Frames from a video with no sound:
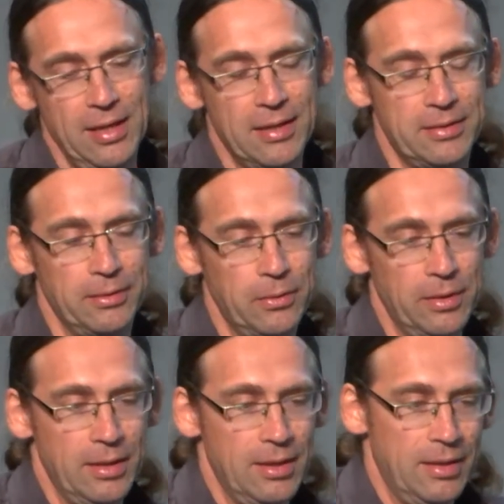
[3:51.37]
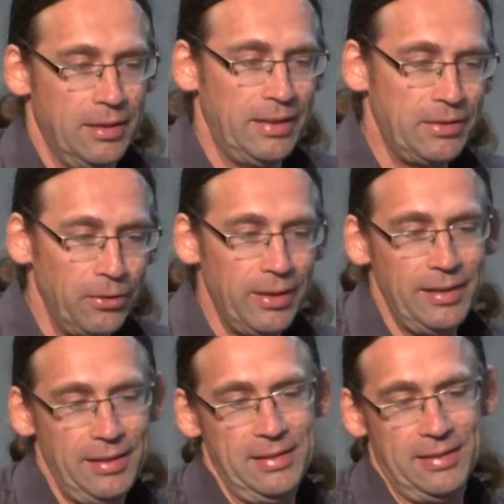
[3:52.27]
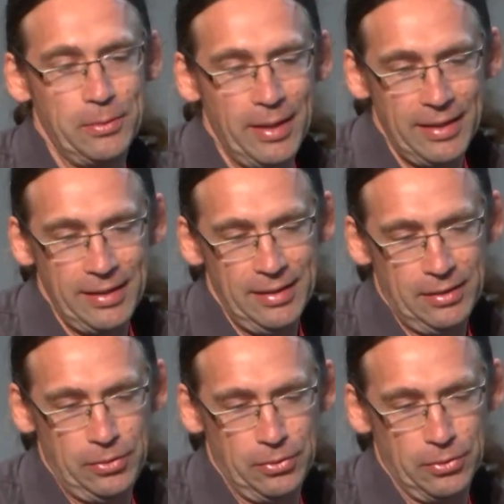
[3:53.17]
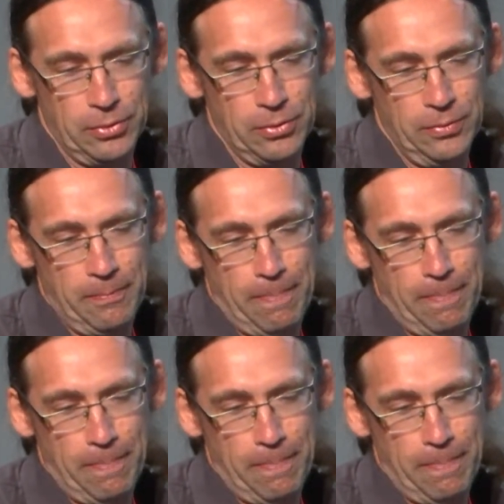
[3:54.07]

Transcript: So the token is a way to